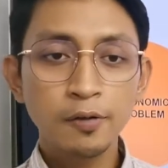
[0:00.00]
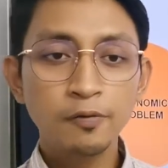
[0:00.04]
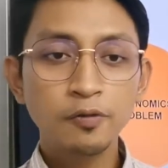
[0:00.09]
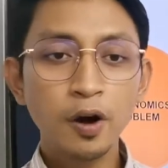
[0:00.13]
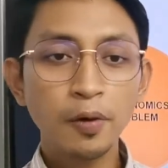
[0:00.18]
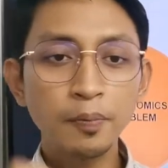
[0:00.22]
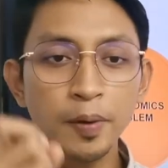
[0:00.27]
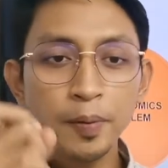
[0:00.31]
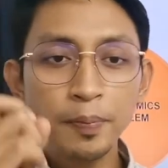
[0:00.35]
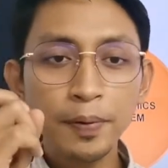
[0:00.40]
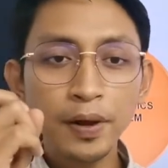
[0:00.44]

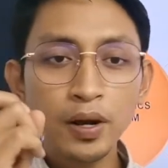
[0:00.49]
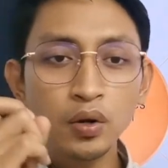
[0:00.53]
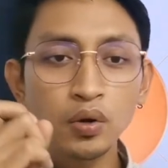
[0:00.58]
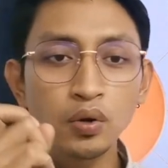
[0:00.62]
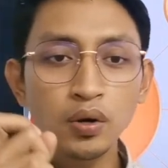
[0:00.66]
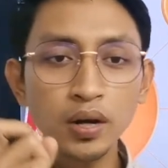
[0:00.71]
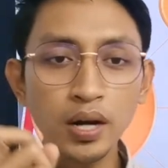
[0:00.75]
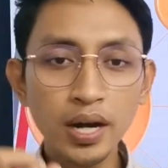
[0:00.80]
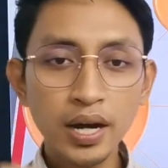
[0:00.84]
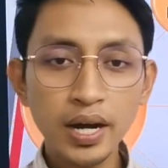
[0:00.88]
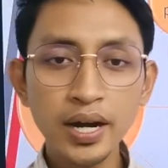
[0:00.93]
For people
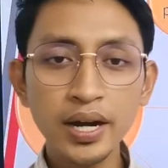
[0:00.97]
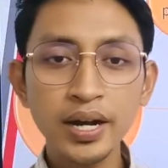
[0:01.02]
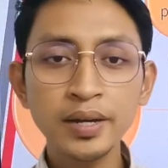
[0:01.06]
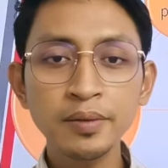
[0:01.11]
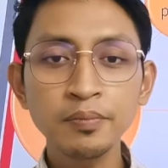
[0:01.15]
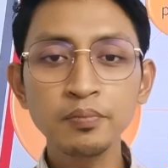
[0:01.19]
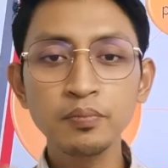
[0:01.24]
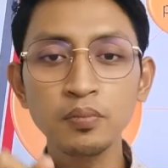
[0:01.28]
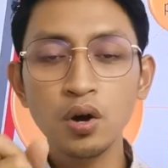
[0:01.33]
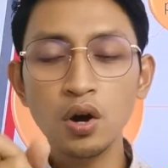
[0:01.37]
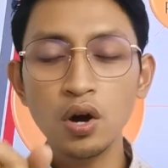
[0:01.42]
who
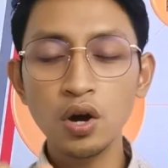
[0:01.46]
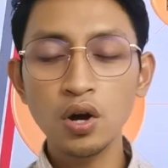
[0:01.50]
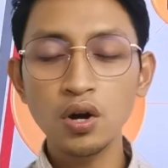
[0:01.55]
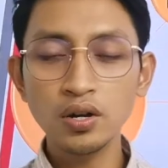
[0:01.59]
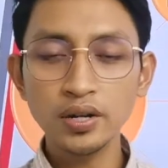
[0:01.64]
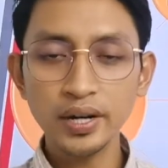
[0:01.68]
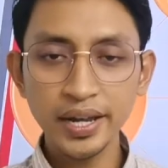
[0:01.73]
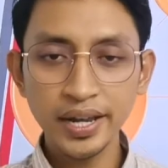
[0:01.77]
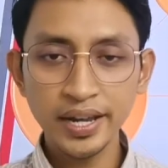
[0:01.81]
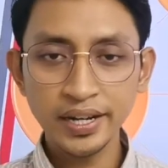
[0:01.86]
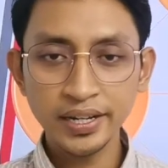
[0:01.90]
earn
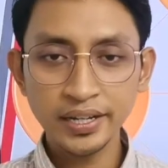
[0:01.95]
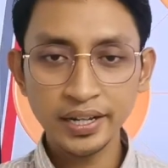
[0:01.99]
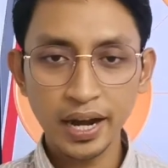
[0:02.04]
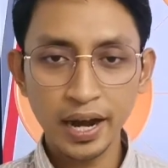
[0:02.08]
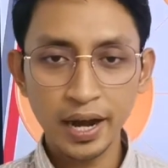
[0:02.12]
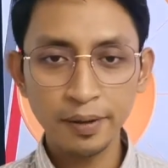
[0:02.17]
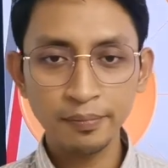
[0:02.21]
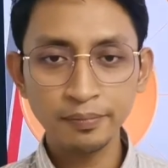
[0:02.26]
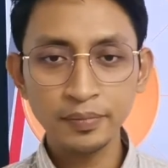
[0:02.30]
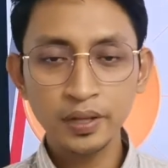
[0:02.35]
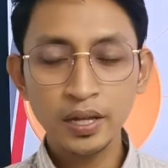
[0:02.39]
more
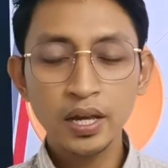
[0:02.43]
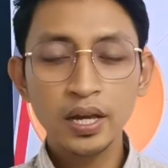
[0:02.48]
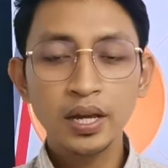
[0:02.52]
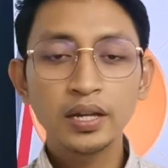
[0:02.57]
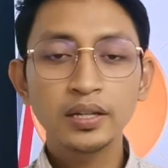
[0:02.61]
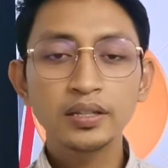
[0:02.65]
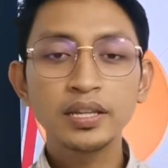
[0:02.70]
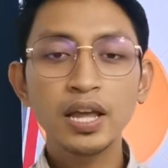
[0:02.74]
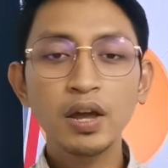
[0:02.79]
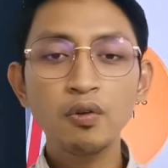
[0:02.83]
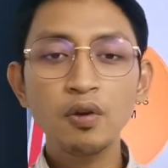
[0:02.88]
income,
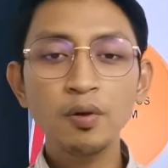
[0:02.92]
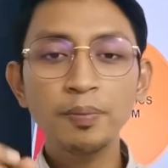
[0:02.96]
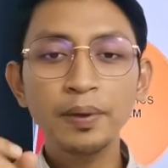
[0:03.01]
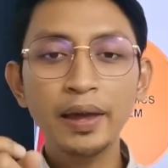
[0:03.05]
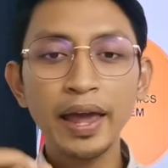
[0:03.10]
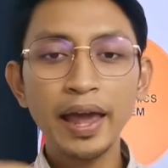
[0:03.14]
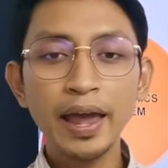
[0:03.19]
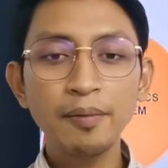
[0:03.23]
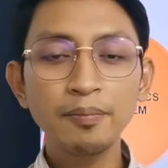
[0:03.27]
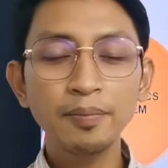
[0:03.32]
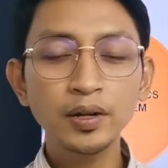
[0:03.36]
they will
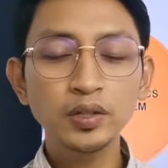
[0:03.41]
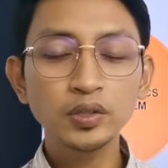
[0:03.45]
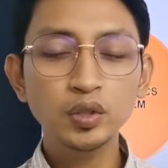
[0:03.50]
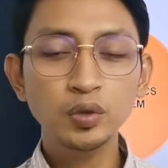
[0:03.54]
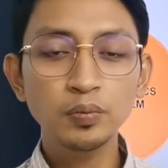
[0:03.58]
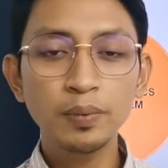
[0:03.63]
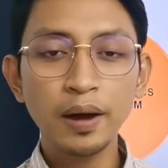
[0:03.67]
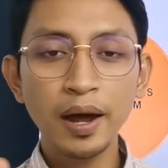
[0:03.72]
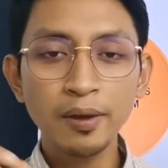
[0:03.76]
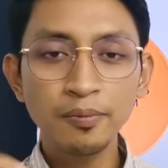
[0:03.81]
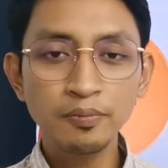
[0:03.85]
be able
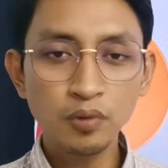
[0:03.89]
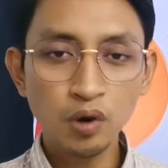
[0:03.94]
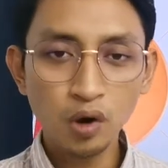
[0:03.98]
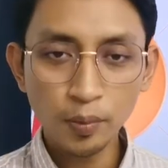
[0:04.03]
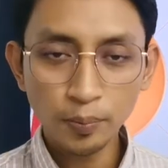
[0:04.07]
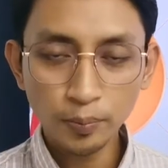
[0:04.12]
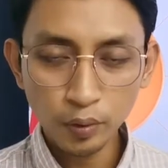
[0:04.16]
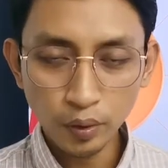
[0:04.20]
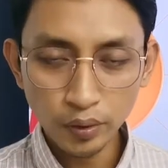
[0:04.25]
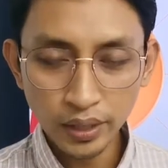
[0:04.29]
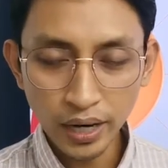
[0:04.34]
to buy
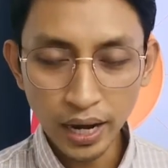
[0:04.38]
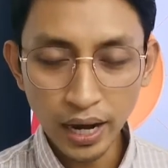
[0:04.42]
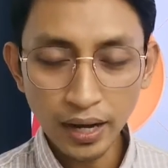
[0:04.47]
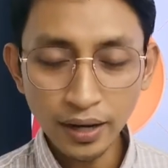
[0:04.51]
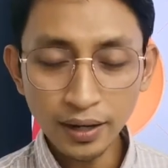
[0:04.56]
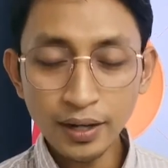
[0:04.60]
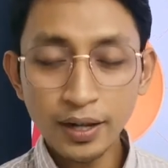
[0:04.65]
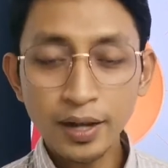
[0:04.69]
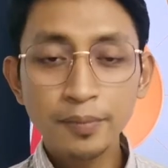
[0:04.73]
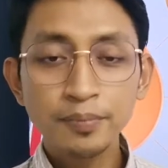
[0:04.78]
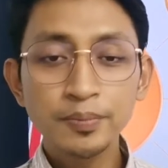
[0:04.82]
more
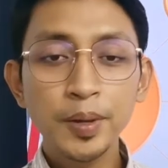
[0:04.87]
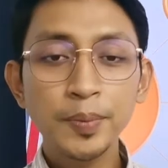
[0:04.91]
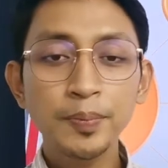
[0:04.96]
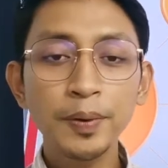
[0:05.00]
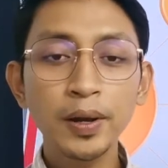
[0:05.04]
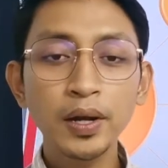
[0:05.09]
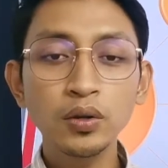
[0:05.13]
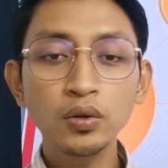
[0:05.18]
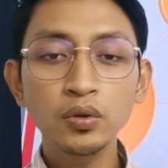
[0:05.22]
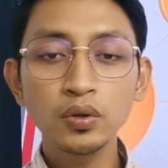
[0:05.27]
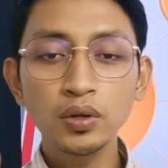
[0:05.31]
product.
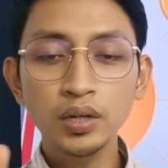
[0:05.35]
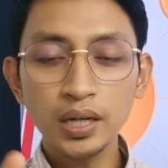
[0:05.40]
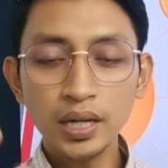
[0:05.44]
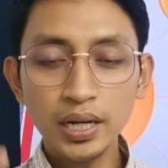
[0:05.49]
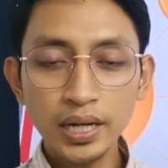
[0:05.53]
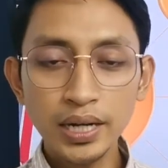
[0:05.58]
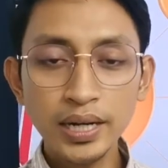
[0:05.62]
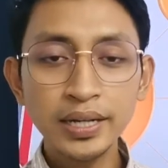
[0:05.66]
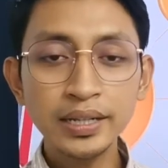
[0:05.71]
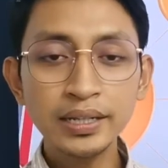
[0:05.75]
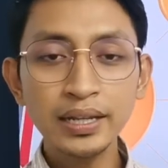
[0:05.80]
People who
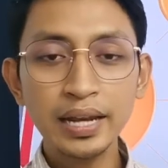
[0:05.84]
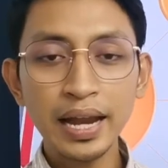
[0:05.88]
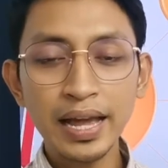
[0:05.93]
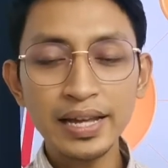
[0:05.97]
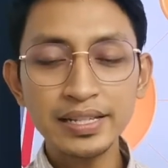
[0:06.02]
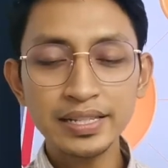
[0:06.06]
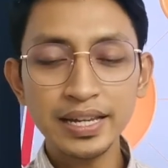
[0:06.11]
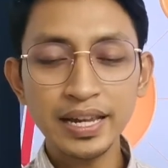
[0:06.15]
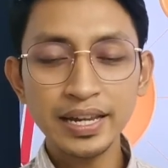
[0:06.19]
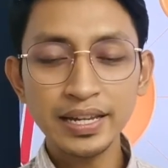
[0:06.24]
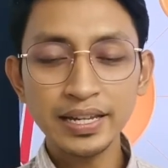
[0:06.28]
earn
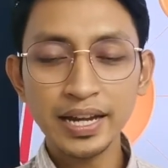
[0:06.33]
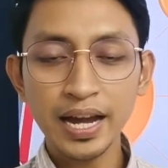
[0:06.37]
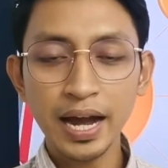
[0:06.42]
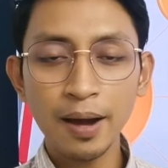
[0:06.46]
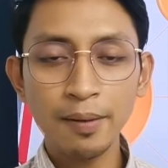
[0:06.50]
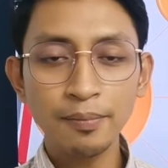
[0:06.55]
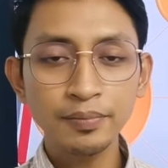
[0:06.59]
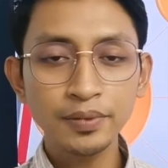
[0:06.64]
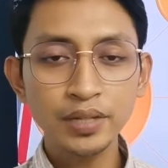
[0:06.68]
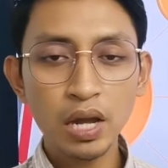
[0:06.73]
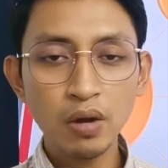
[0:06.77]
less
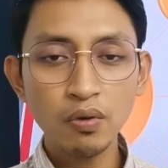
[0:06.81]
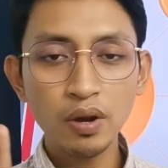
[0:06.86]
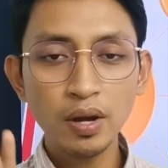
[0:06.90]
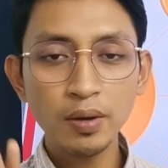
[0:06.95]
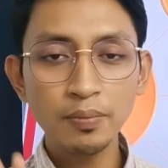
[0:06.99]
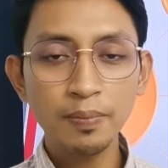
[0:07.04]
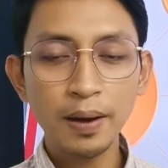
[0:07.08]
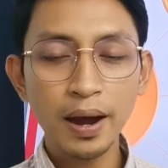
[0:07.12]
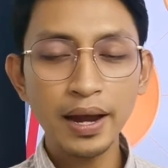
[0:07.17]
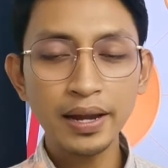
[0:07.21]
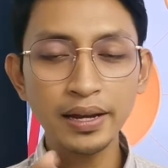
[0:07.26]
income, they
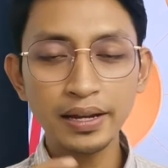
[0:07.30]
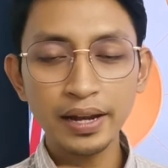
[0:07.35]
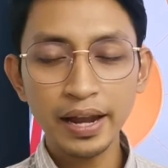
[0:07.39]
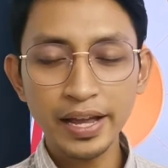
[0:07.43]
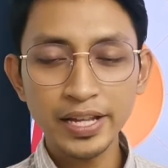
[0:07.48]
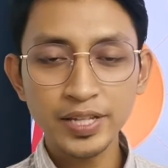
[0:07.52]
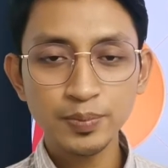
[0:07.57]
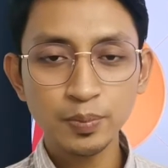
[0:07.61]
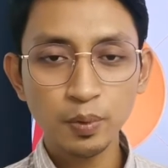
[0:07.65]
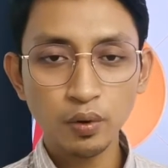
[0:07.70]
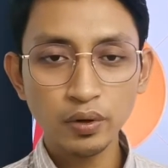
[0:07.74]
will buy
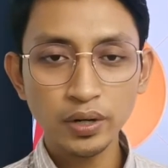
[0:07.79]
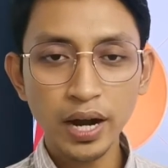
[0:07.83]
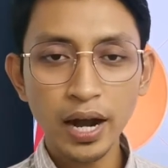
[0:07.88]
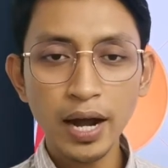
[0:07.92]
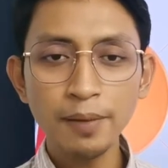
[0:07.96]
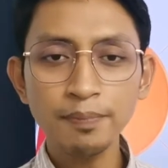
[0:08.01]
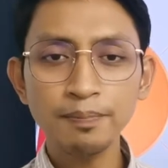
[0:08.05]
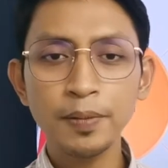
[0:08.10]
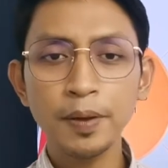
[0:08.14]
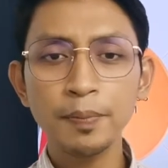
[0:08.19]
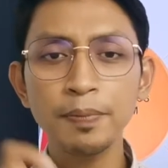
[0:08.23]
less
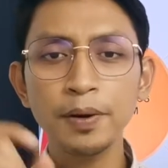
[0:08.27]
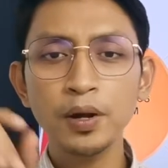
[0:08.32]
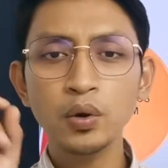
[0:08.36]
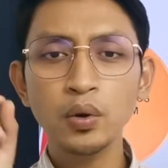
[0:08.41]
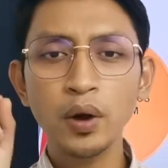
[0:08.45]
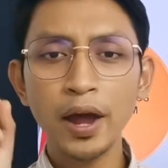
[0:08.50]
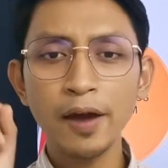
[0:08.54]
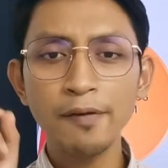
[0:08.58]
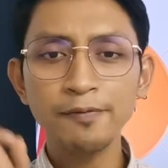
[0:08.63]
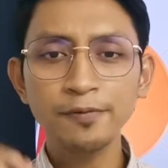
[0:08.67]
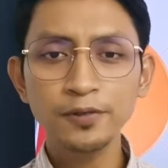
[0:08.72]
product. People
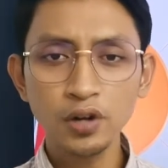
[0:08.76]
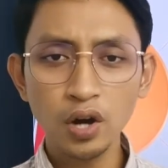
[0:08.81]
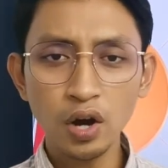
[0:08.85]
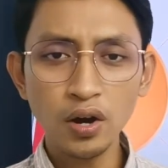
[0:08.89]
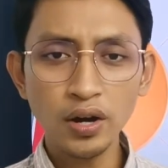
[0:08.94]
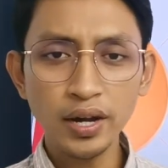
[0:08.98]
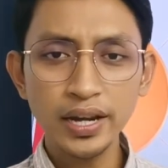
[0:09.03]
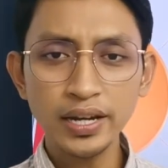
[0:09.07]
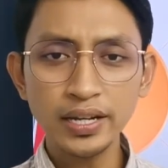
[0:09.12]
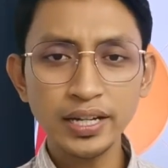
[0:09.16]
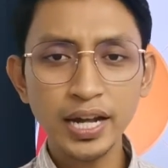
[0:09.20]
who have
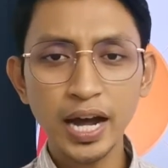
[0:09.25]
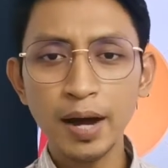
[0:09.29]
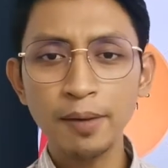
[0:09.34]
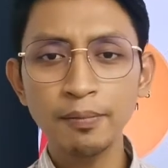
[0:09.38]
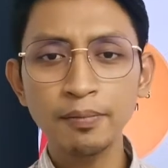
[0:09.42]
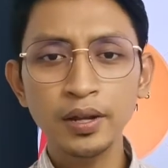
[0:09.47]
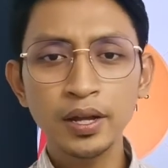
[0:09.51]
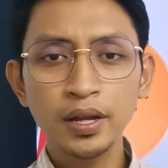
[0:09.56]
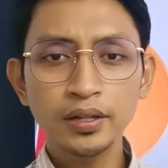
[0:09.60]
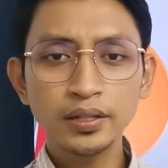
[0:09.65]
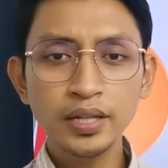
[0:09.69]
no
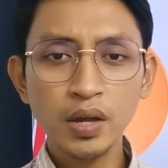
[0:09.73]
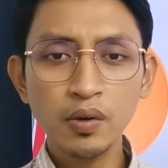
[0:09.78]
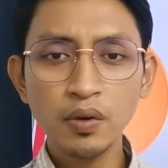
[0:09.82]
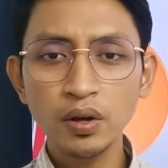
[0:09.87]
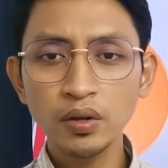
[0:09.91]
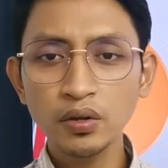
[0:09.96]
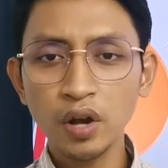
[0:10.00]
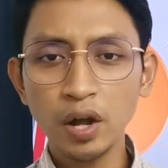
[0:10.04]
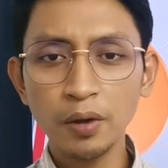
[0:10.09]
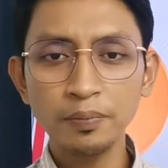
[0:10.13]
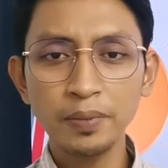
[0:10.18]
income, they
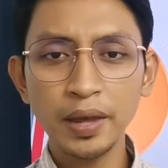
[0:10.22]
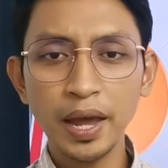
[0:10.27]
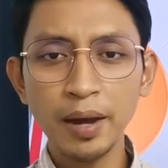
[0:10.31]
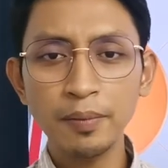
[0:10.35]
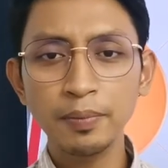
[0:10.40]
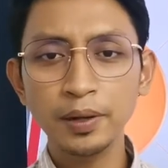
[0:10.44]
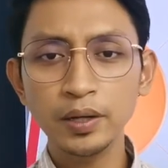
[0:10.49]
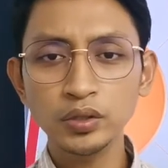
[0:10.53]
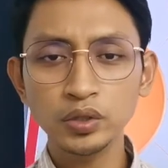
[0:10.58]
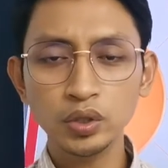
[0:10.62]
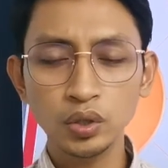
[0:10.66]
will not be
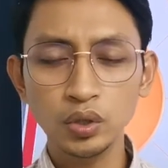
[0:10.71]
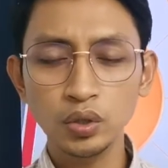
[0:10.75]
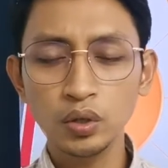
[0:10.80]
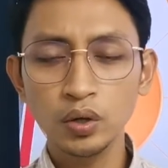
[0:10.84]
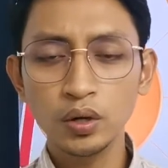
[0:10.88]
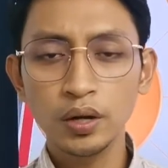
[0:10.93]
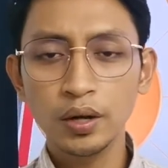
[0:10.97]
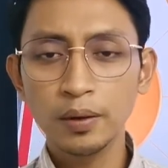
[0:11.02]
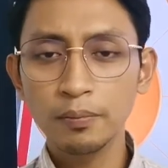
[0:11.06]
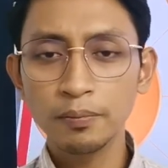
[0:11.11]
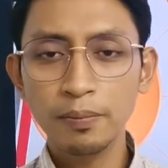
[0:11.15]
able
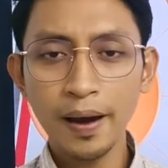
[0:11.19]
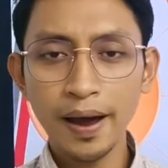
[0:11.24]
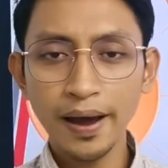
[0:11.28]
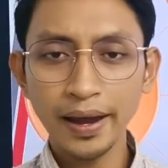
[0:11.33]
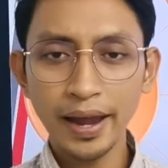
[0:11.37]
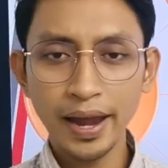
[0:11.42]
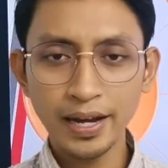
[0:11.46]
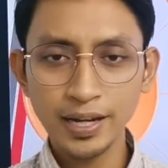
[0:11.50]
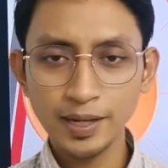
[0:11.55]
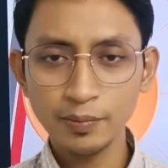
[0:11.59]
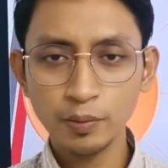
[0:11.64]
to
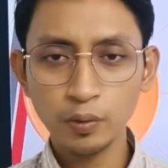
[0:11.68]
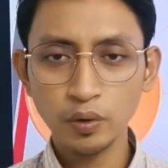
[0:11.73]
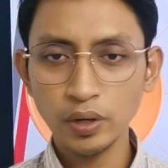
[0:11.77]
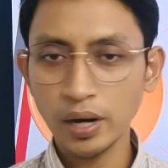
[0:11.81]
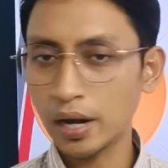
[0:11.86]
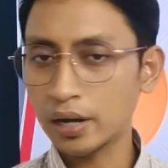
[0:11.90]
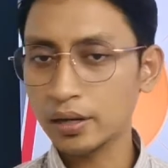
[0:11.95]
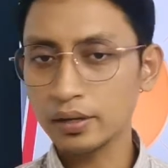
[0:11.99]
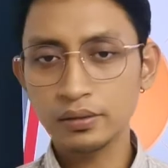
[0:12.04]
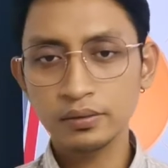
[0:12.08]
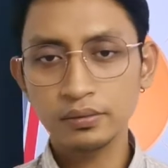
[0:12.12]
buy any
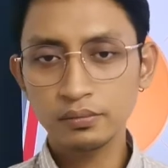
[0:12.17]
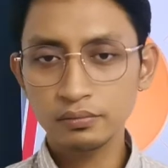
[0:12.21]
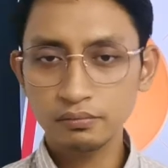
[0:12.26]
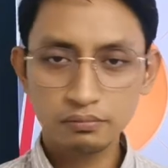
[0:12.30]
product.